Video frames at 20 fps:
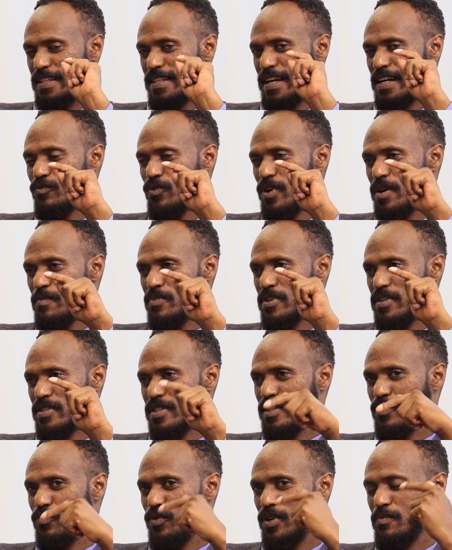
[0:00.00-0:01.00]
That
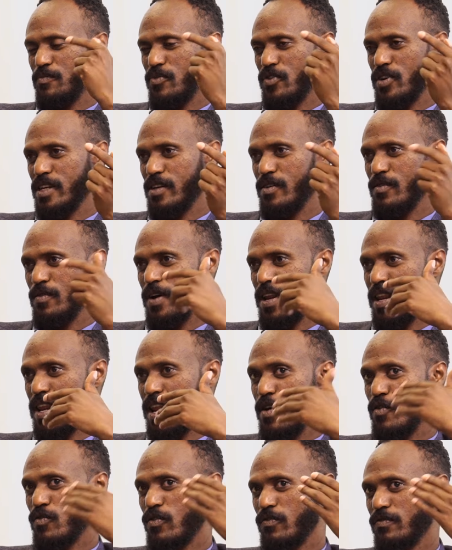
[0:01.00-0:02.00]
1% will bring you a
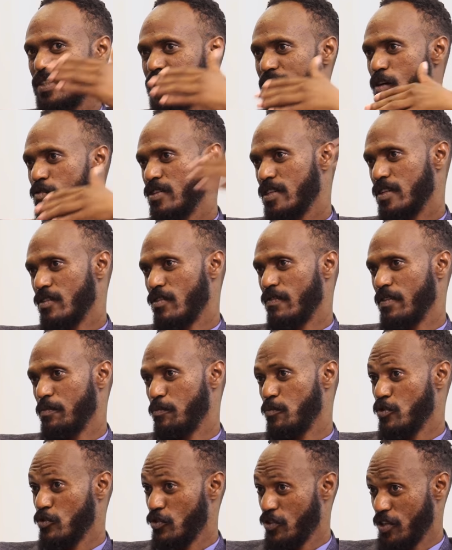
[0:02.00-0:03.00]
lot of thousands of
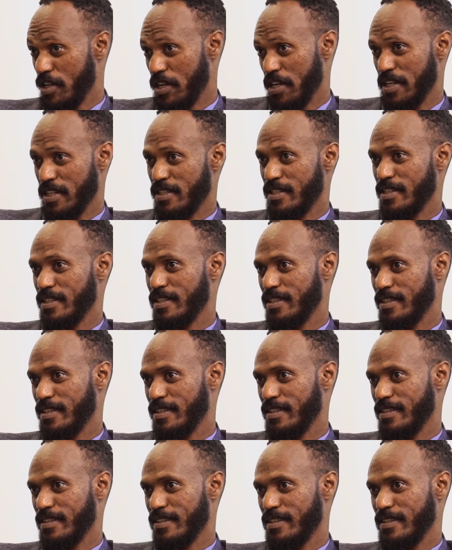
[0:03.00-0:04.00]
opportunities.
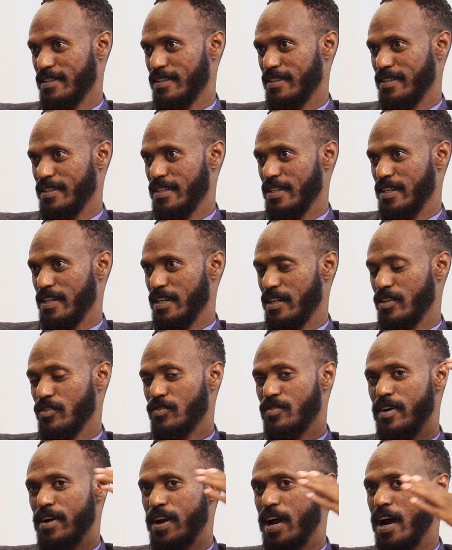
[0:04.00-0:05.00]
Yeah. You
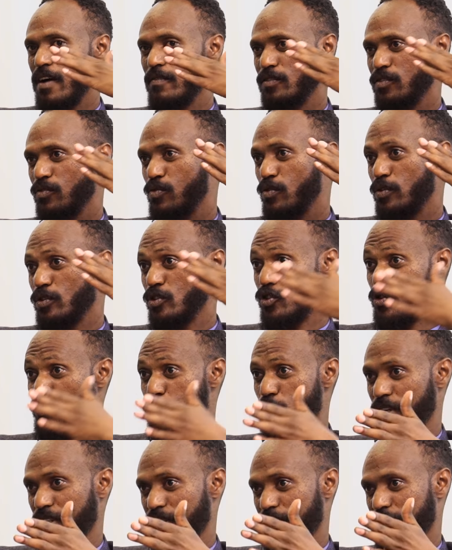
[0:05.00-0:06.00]
gotta have to go
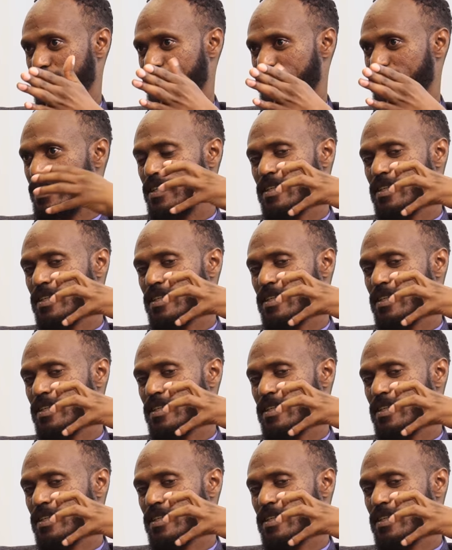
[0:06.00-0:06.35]
through it.